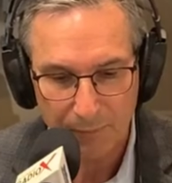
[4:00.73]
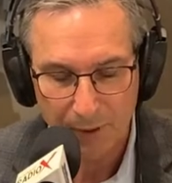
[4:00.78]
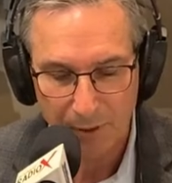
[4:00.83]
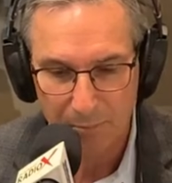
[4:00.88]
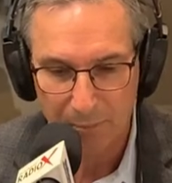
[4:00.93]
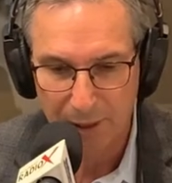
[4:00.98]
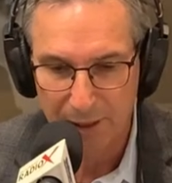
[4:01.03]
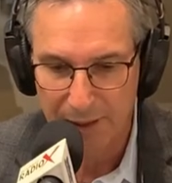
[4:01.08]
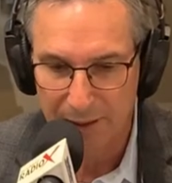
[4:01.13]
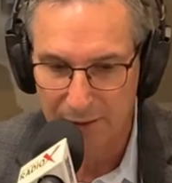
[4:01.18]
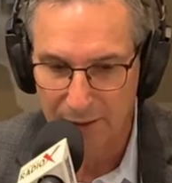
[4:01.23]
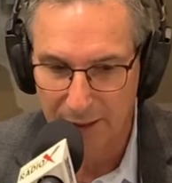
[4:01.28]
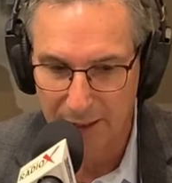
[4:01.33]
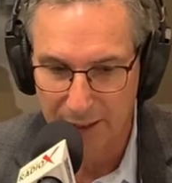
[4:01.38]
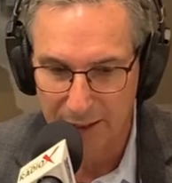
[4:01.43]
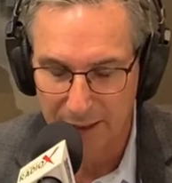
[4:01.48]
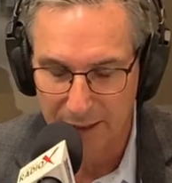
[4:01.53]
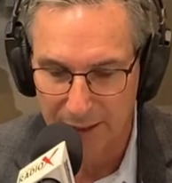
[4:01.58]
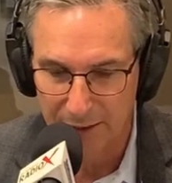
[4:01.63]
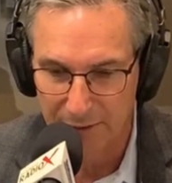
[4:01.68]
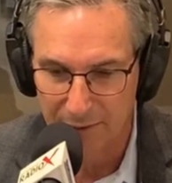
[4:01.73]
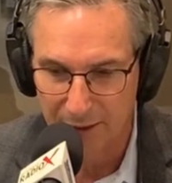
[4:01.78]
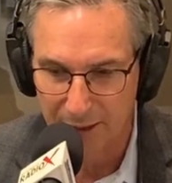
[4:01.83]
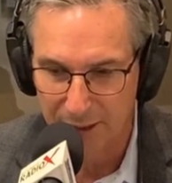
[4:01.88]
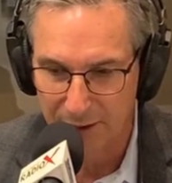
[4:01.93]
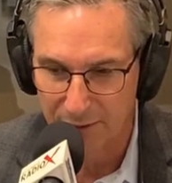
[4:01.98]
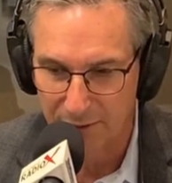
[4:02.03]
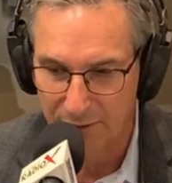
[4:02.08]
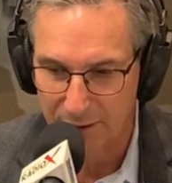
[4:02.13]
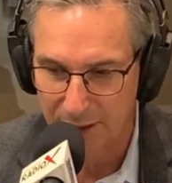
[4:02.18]
but it
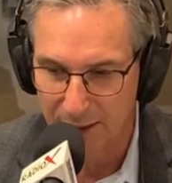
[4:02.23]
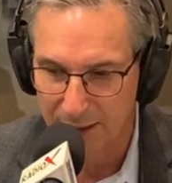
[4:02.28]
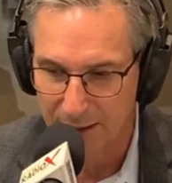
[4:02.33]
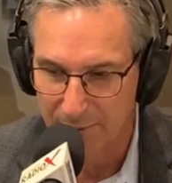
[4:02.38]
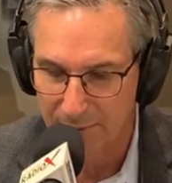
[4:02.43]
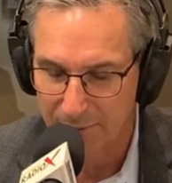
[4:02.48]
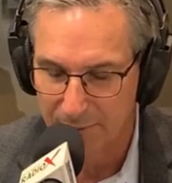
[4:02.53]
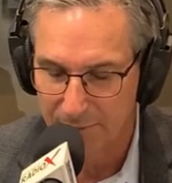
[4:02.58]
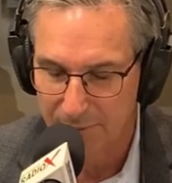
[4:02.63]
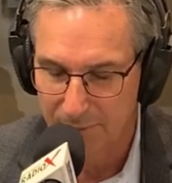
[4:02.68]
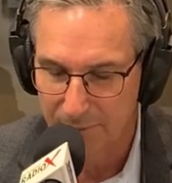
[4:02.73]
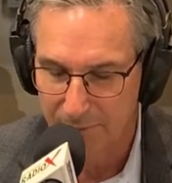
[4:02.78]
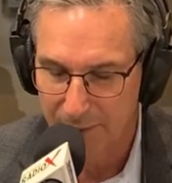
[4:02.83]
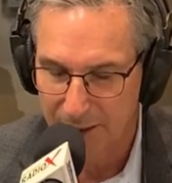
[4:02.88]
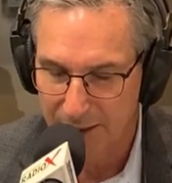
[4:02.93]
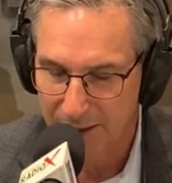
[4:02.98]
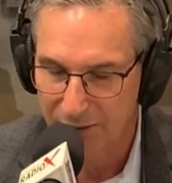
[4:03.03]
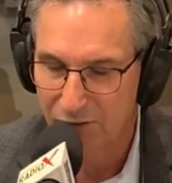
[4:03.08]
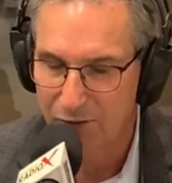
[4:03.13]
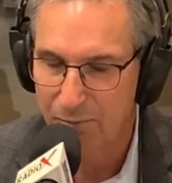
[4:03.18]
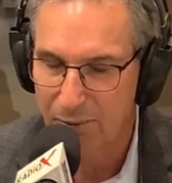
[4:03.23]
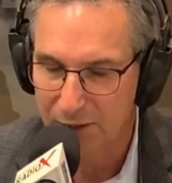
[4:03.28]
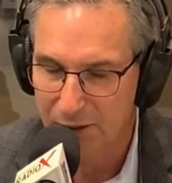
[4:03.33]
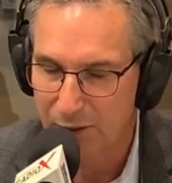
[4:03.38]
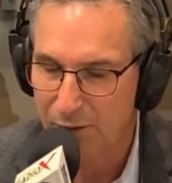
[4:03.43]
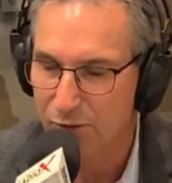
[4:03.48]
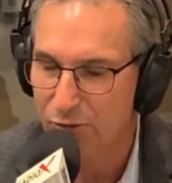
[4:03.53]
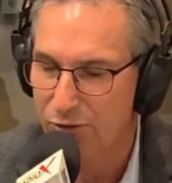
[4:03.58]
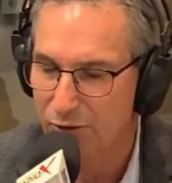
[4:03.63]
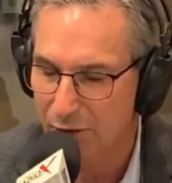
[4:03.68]
needs to be
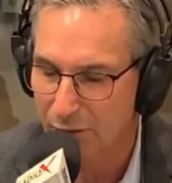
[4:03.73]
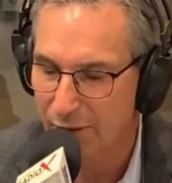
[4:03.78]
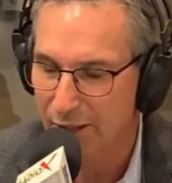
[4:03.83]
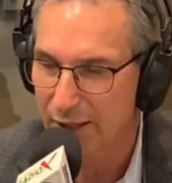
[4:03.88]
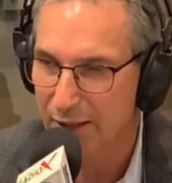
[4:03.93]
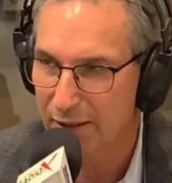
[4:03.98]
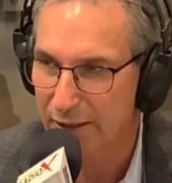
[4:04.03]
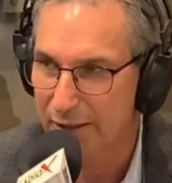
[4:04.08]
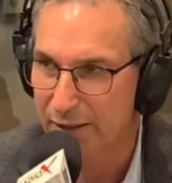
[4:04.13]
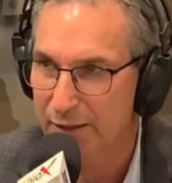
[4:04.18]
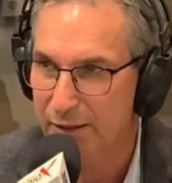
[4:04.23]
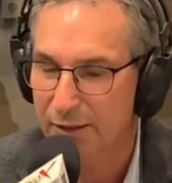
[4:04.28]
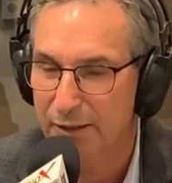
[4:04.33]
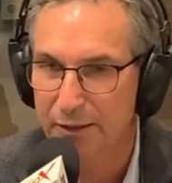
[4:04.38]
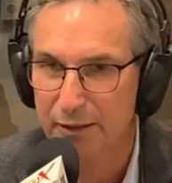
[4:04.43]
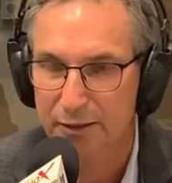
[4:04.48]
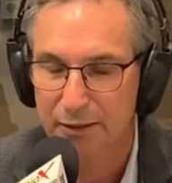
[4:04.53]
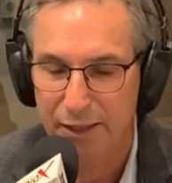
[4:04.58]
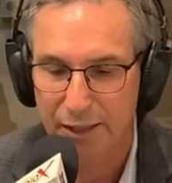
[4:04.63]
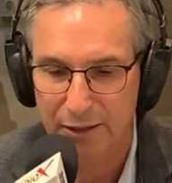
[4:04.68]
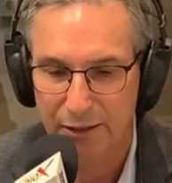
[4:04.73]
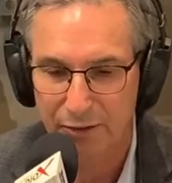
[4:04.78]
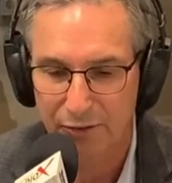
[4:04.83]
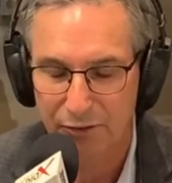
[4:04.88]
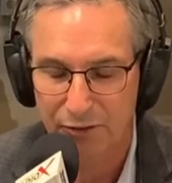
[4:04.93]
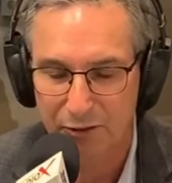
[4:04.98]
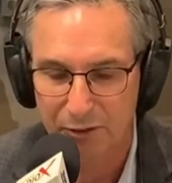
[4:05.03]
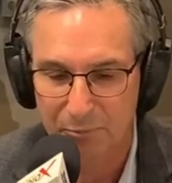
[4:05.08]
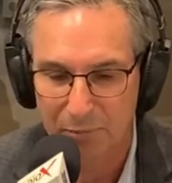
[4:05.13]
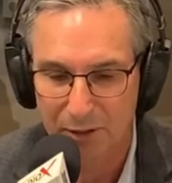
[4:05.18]
used correctly. It needs
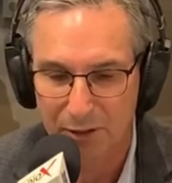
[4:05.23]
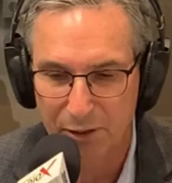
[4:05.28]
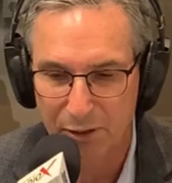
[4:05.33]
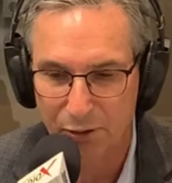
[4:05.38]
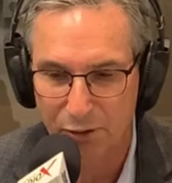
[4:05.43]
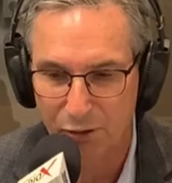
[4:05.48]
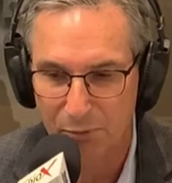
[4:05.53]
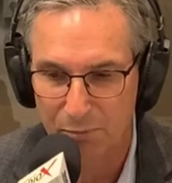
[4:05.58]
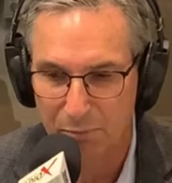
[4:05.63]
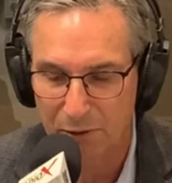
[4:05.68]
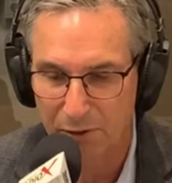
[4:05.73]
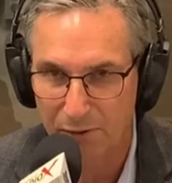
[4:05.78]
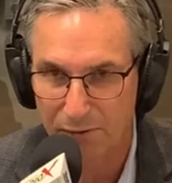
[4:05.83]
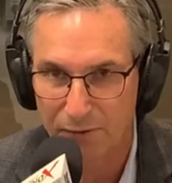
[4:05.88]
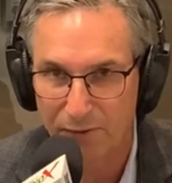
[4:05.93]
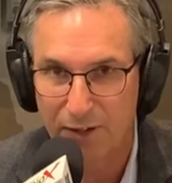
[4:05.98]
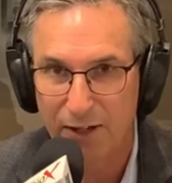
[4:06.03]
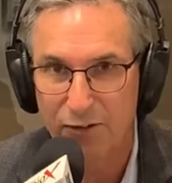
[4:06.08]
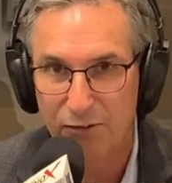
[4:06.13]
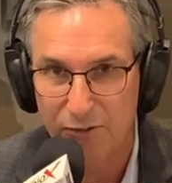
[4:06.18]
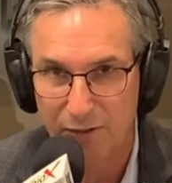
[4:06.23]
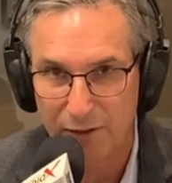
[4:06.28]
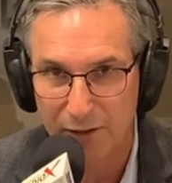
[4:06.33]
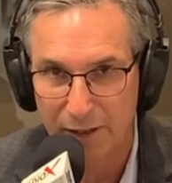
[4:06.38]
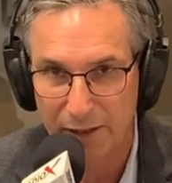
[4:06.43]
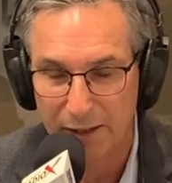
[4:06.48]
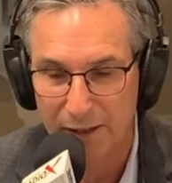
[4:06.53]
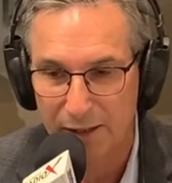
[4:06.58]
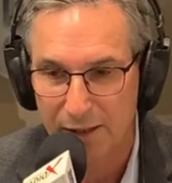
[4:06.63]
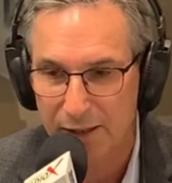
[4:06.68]
to be used
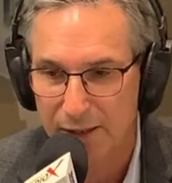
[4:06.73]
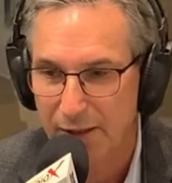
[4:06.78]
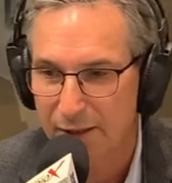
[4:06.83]
professionally.